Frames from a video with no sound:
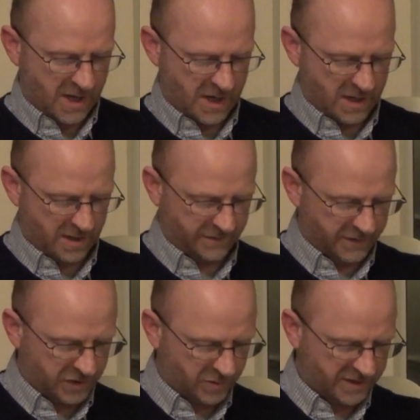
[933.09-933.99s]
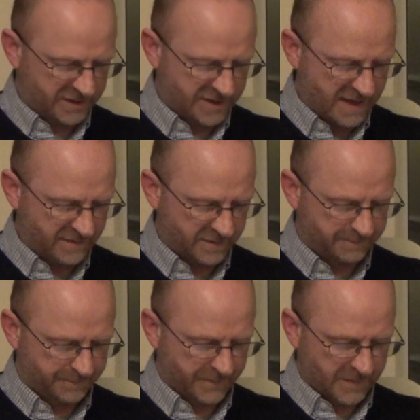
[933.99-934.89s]
Verse
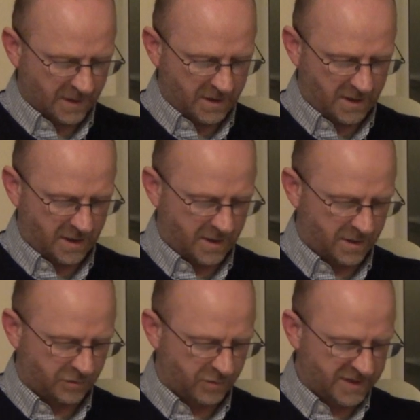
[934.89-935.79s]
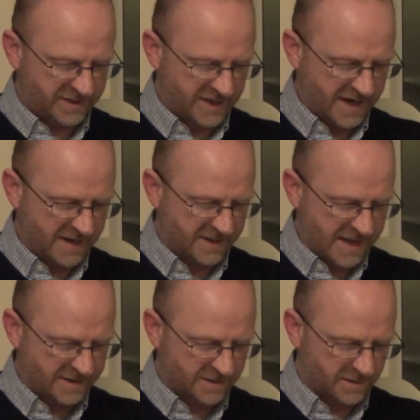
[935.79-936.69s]
27 is really saying
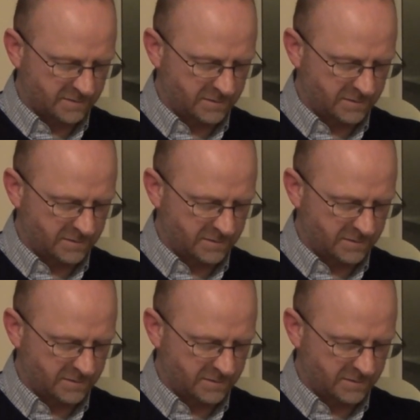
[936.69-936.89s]
that